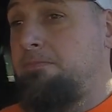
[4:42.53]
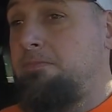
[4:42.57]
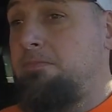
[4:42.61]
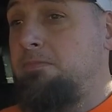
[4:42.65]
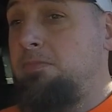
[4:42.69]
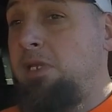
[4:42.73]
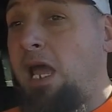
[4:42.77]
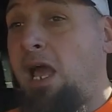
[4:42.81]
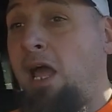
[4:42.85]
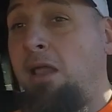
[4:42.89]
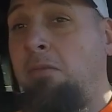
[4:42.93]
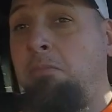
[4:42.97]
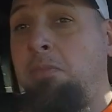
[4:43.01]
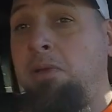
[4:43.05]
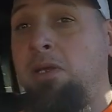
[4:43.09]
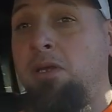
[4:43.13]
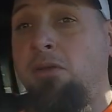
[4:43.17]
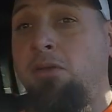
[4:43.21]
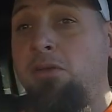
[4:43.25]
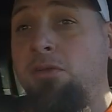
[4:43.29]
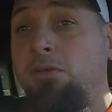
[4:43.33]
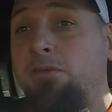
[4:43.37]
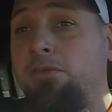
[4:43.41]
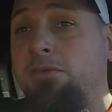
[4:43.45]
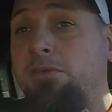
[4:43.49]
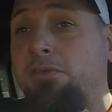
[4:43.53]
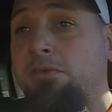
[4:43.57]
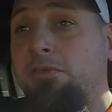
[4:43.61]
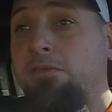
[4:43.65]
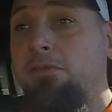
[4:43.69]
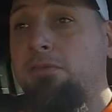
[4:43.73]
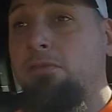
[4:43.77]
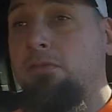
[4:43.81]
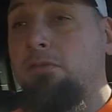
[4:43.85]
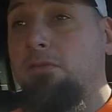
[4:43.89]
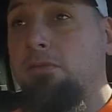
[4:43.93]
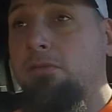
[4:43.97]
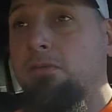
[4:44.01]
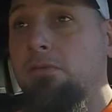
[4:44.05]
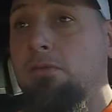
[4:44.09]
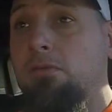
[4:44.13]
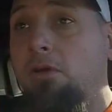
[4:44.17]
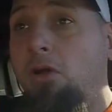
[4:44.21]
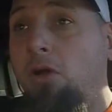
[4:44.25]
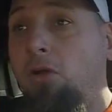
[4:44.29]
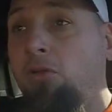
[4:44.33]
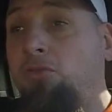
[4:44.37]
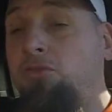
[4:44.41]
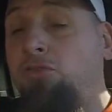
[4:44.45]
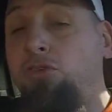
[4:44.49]
9 Mills
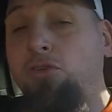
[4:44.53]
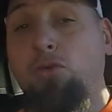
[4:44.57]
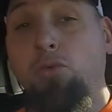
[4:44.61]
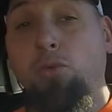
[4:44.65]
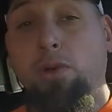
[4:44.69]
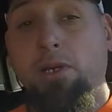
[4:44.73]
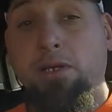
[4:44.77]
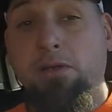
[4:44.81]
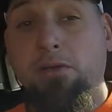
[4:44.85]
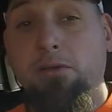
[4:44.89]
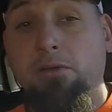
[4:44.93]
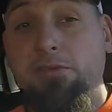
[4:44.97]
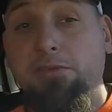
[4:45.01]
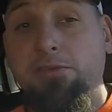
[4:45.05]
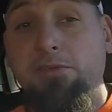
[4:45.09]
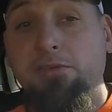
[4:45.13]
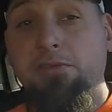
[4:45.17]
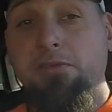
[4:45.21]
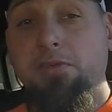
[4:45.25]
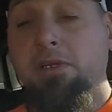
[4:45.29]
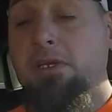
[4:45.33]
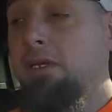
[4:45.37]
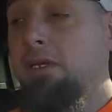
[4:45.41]
on 2 wheels.